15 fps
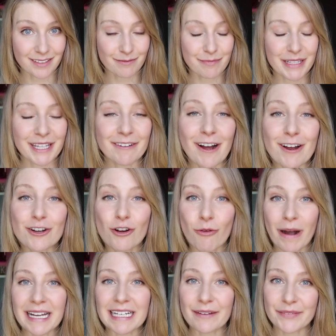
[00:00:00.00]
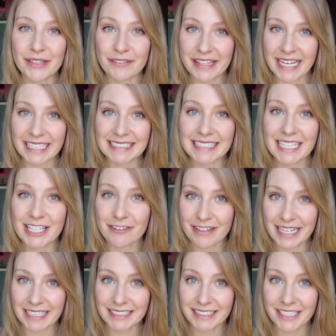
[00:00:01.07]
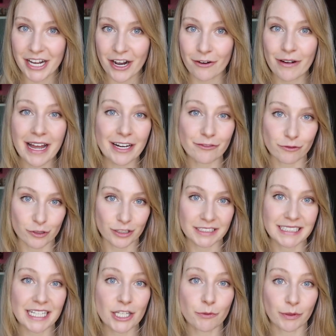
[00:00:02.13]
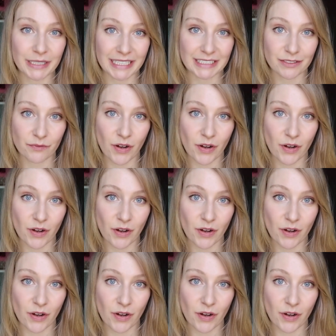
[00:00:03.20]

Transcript: but there are quite a few things that you need to know and rules that you will need to